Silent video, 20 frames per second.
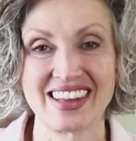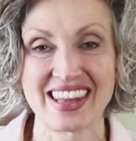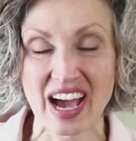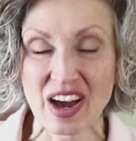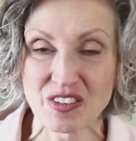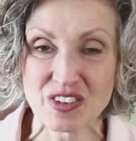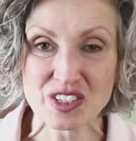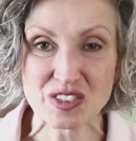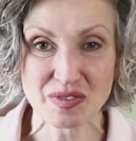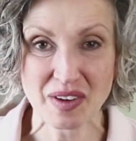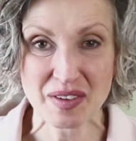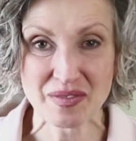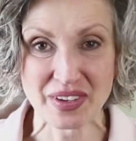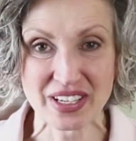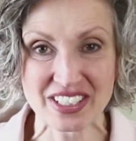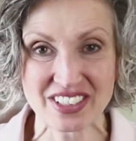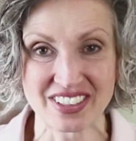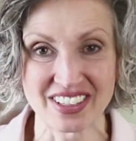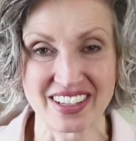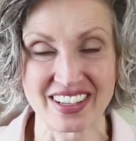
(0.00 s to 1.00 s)
That was my
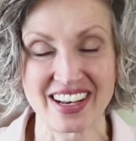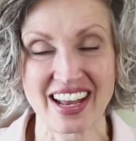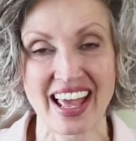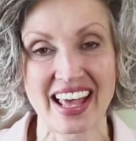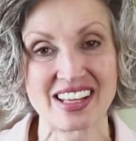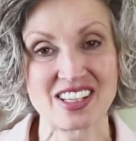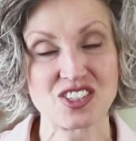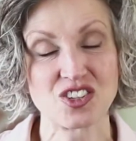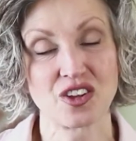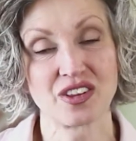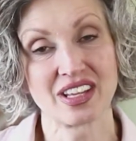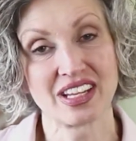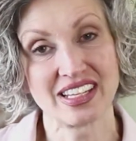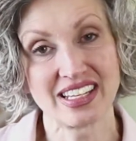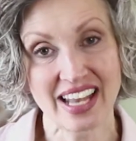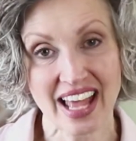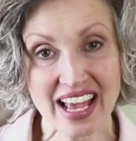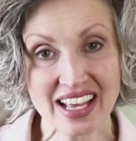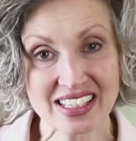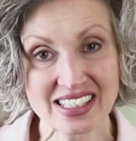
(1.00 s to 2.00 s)
mission. And so the
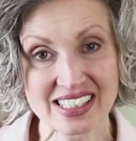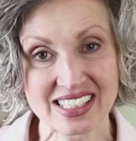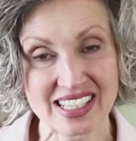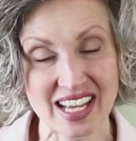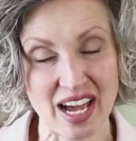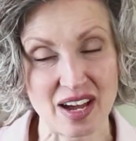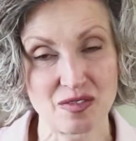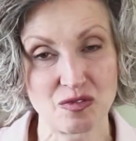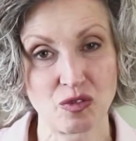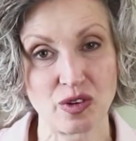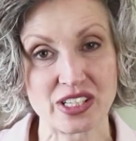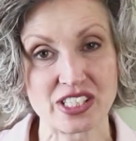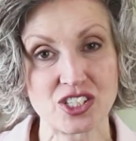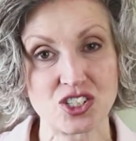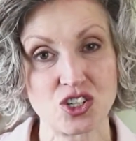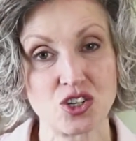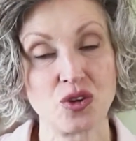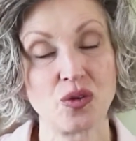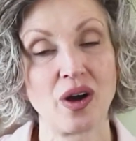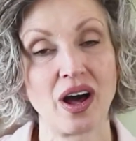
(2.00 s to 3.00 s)
next step was
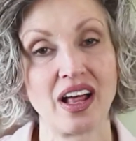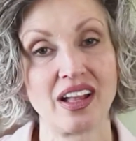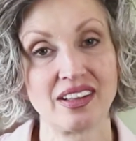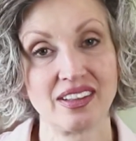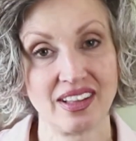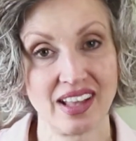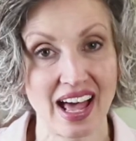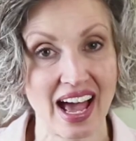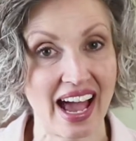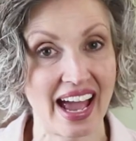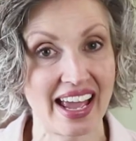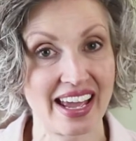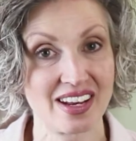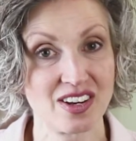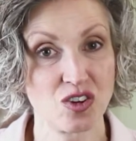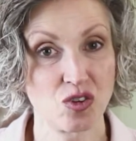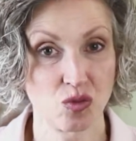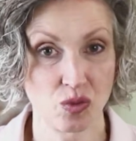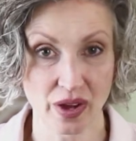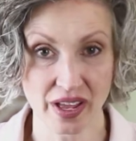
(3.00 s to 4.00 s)
to
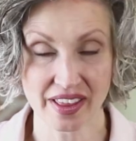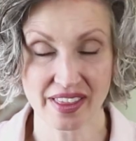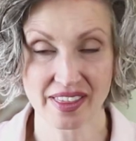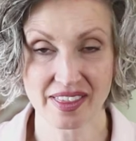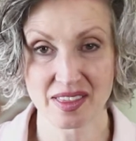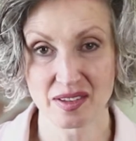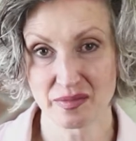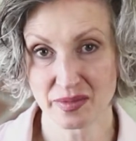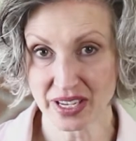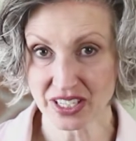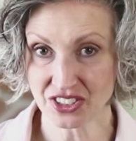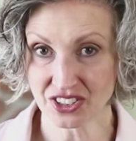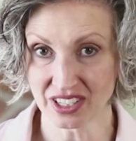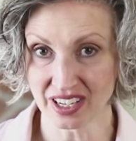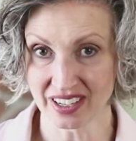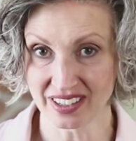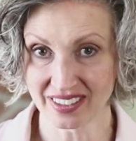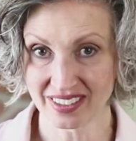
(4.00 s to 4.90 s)
align with the mission.